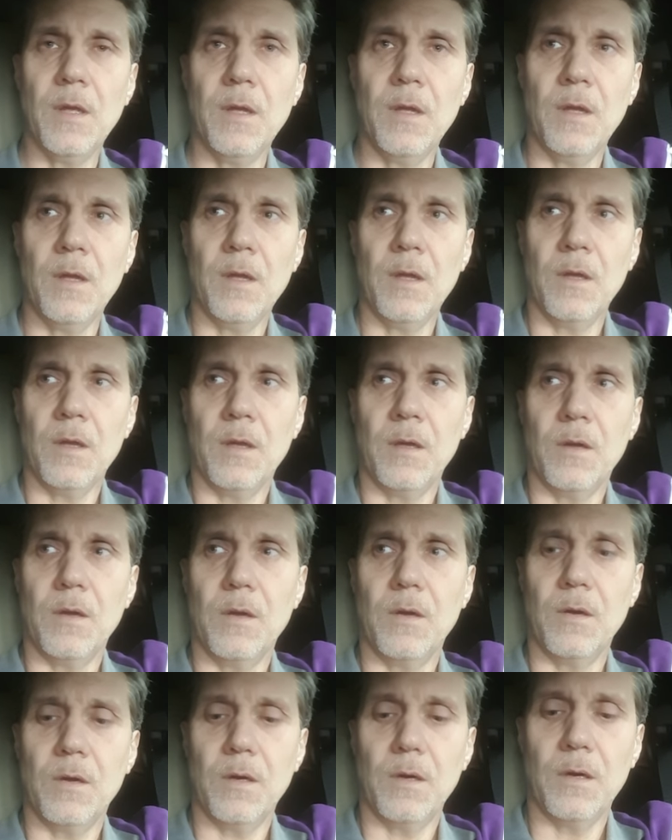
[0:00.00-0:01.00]

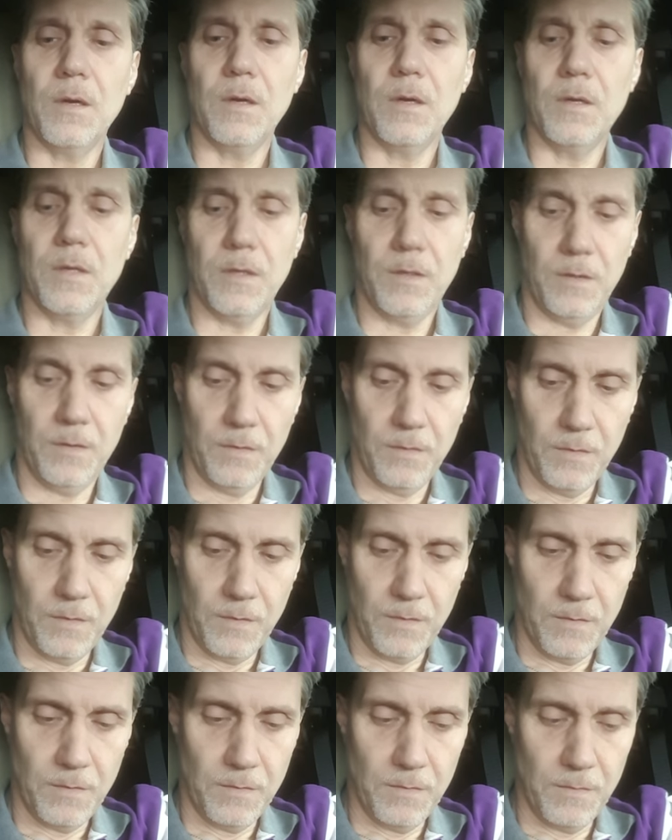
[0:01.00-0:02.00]

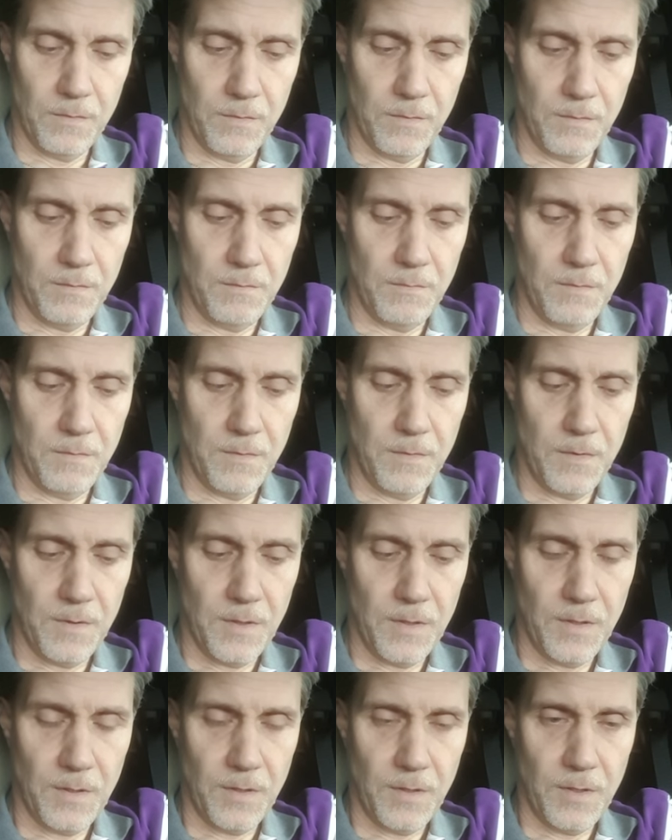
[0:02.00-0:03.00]

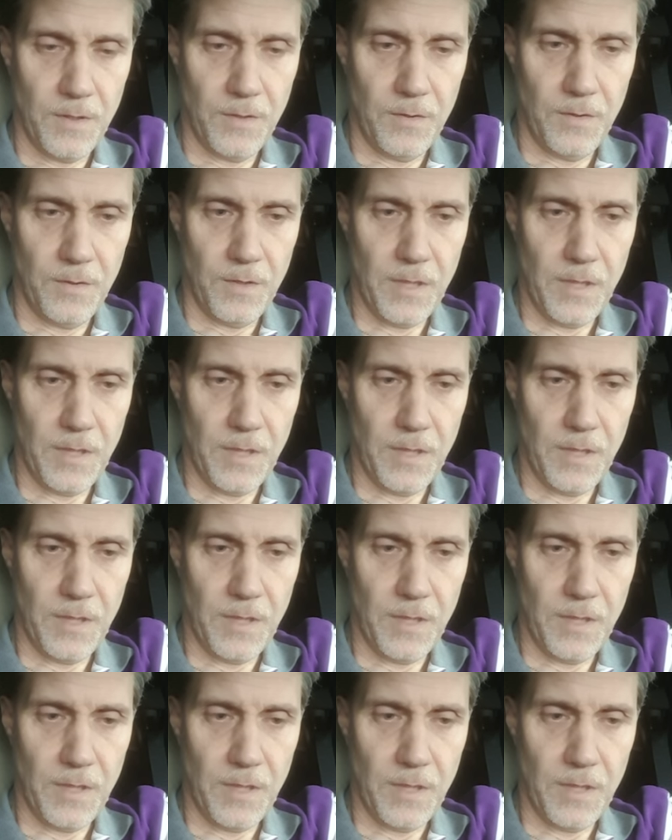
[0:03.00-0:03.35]
No one is speaking in this clip.